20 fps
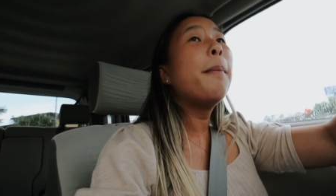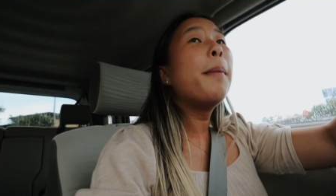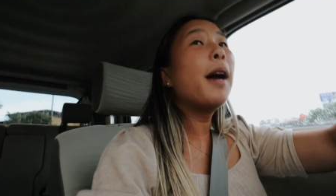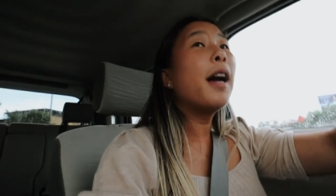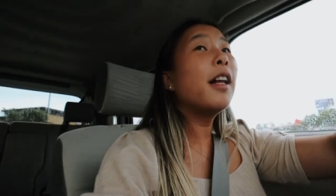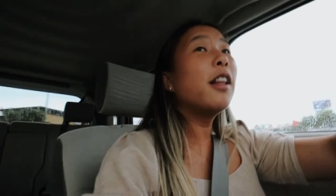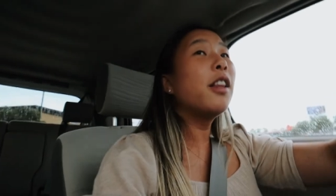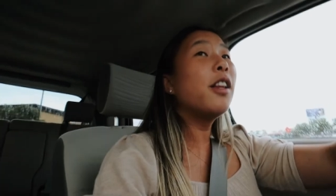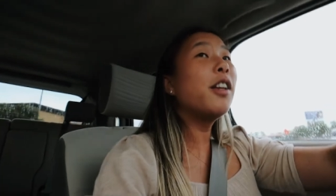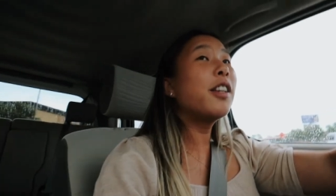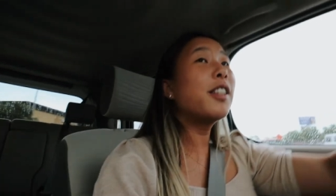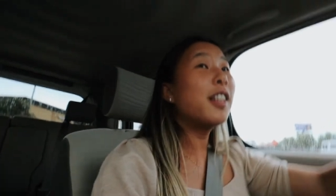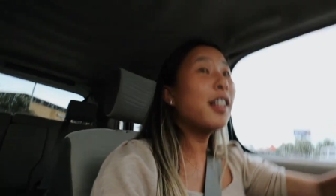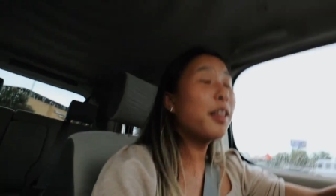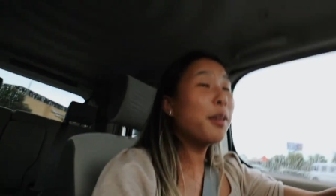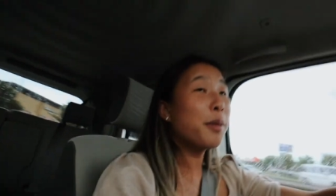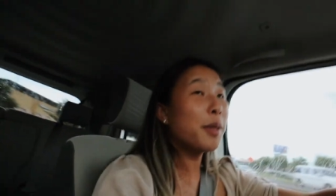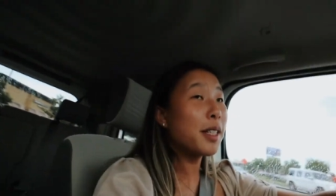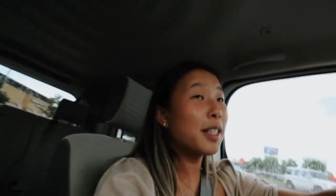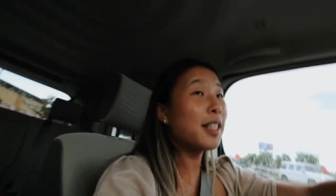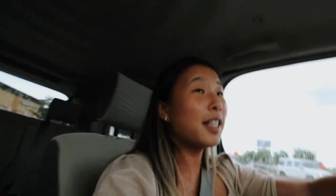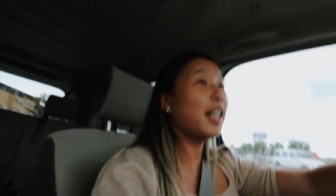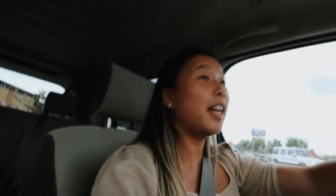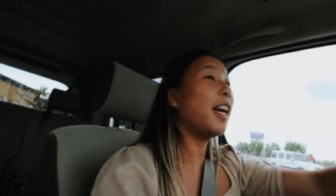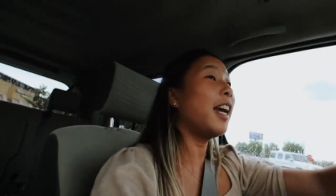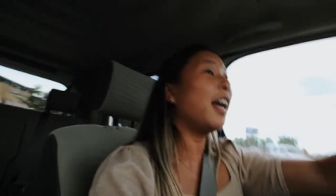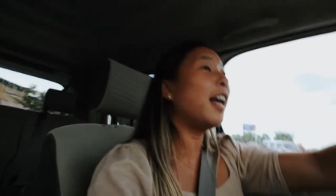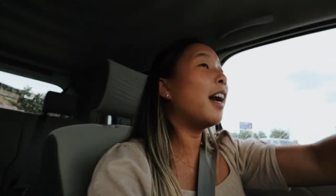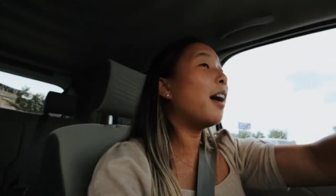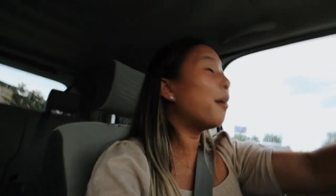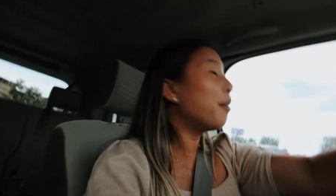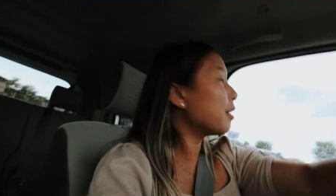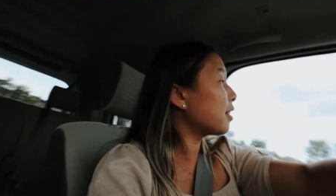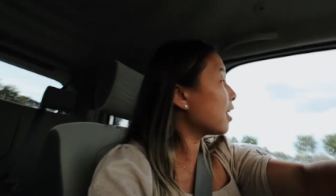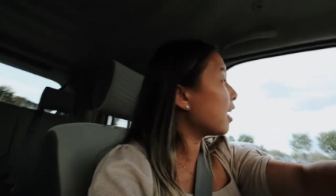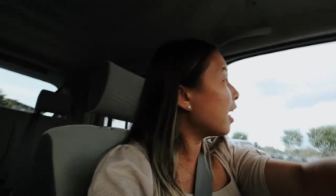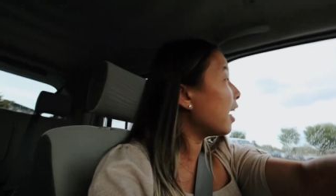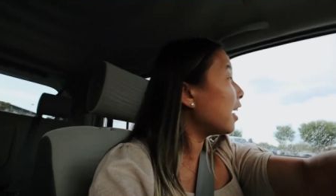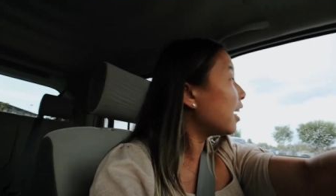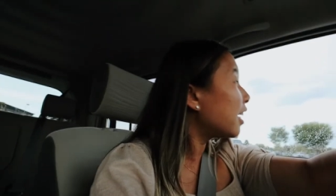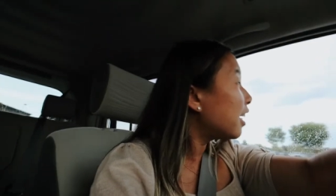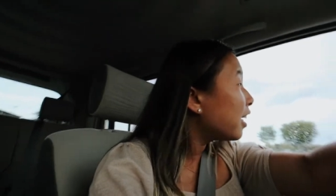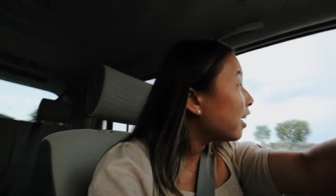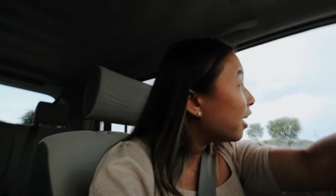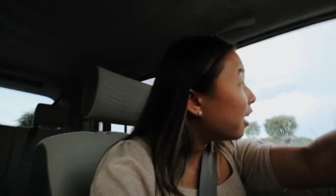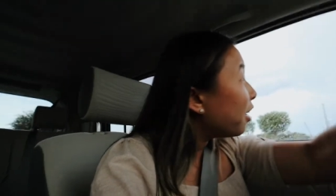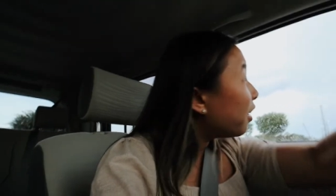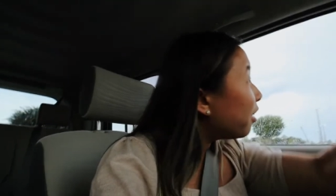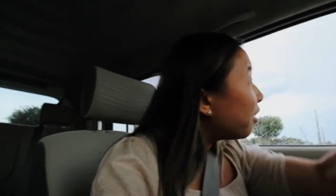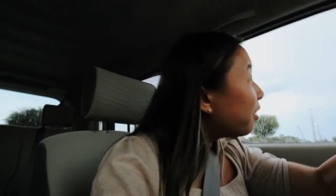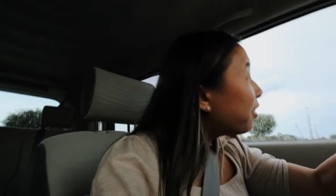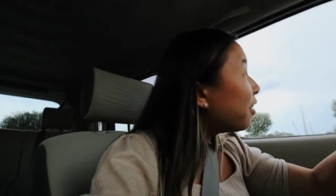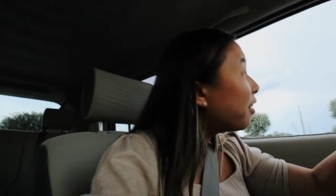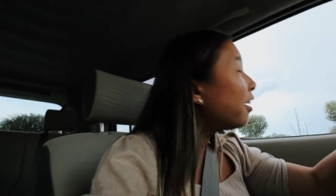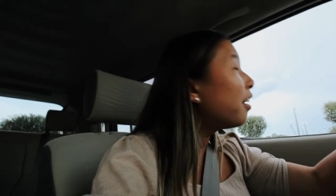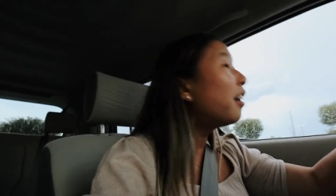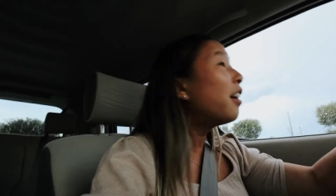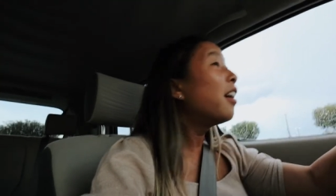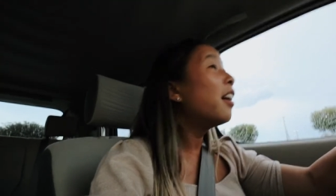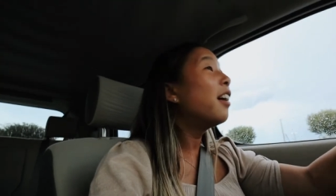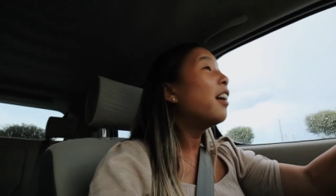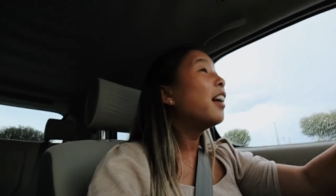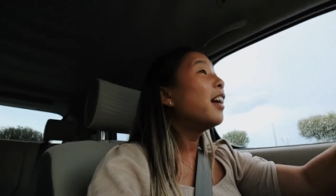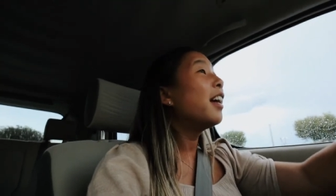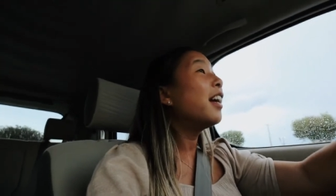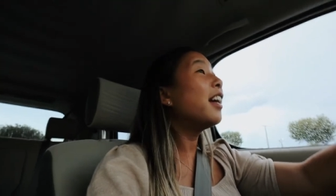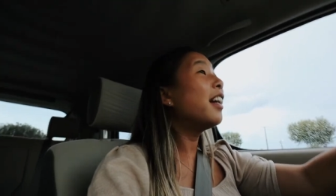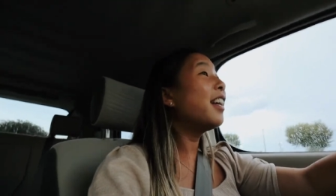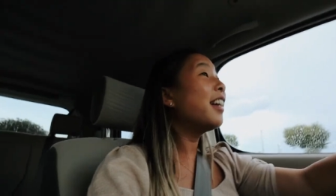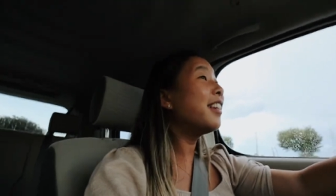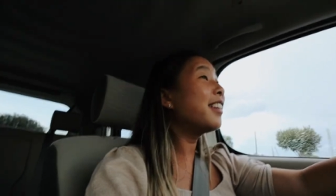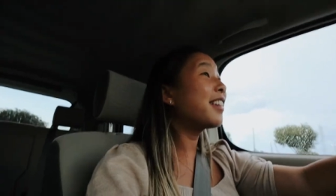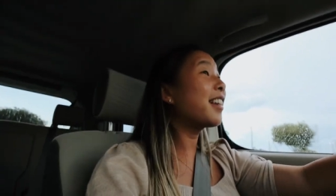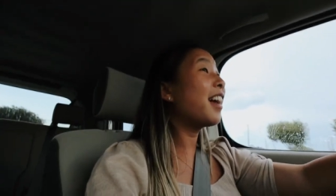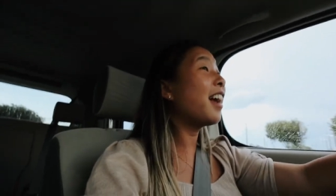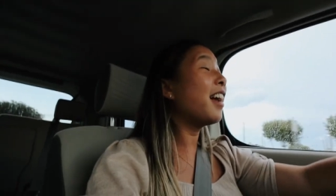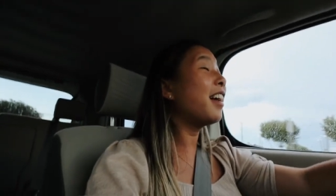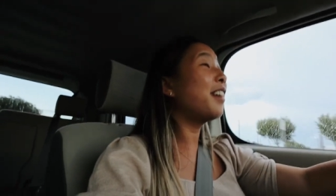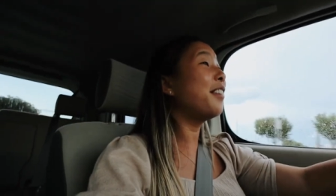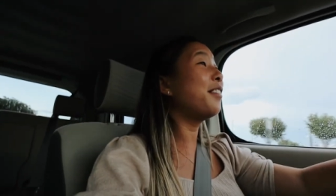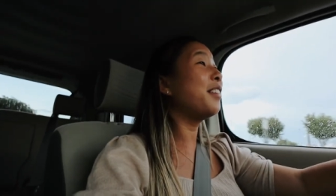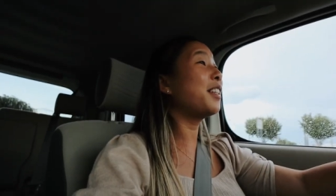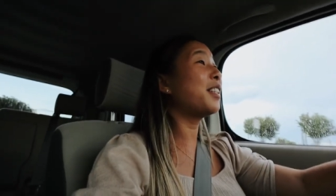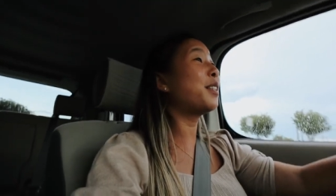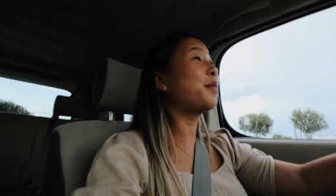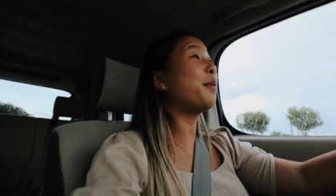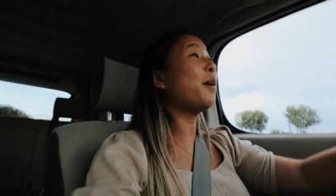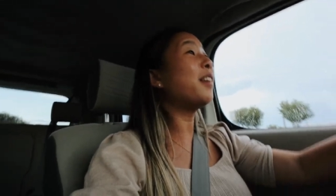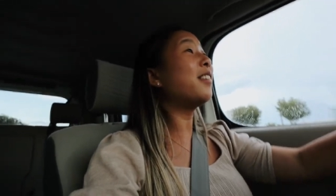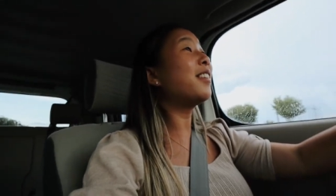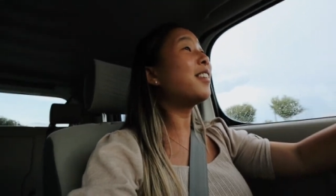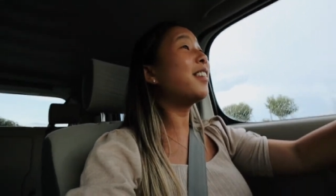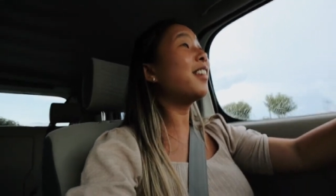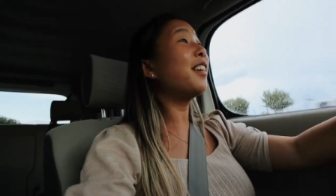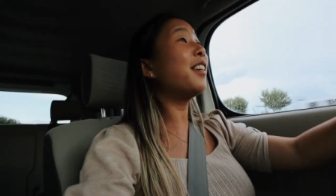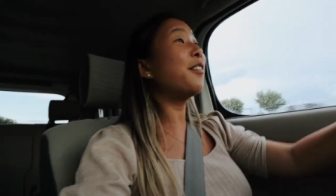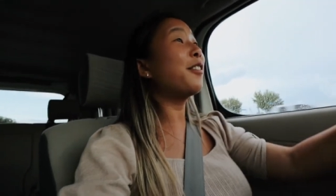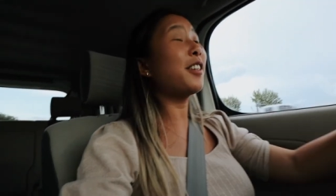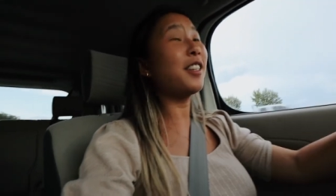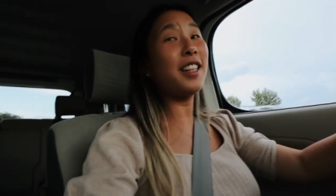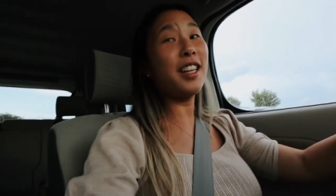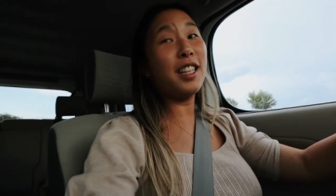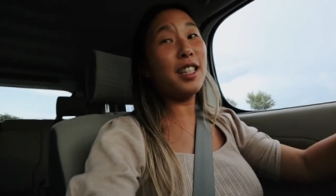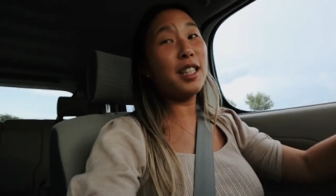But I looked at the receipt and I was like, you know, it is kind of expensive because I